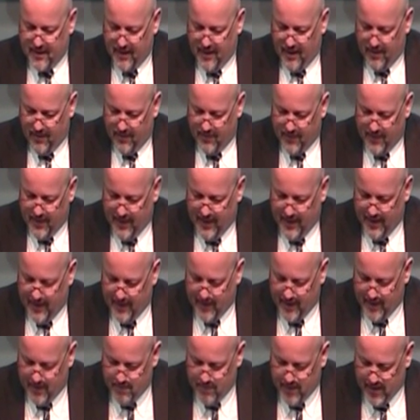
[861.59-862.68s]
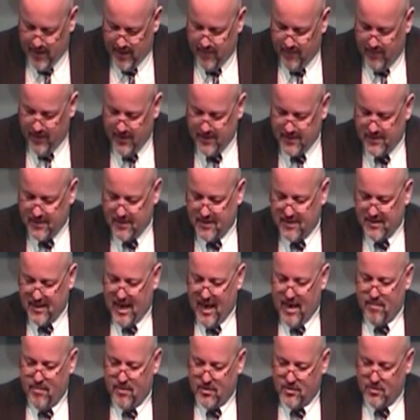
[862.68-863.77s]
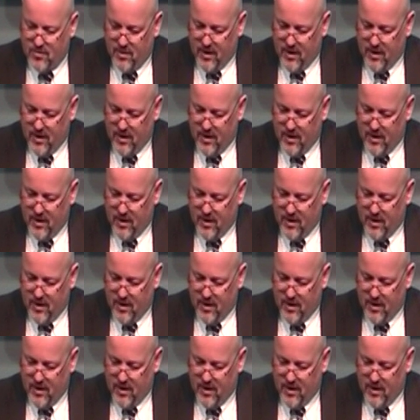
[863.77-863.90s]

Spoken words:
called Nain, and many of his disciples